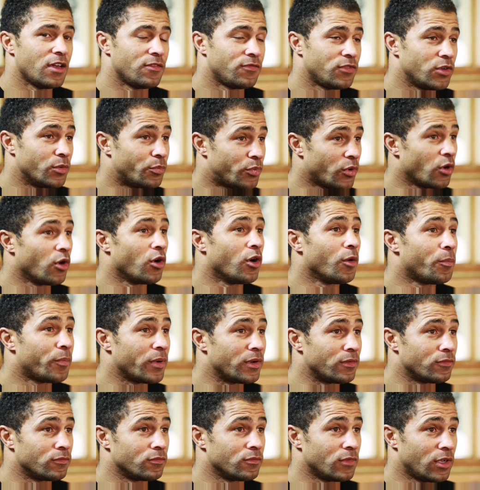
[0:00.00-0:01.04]
If you're brought up
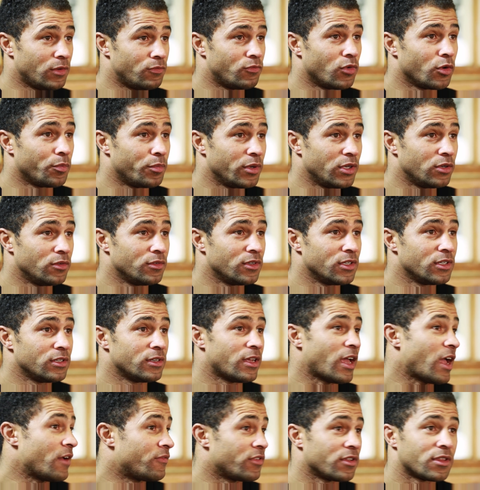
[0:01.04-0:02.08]
in rugby union,
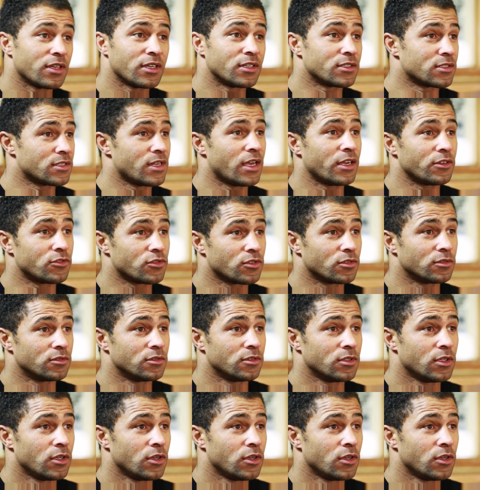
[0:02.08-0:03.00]
everything's natural.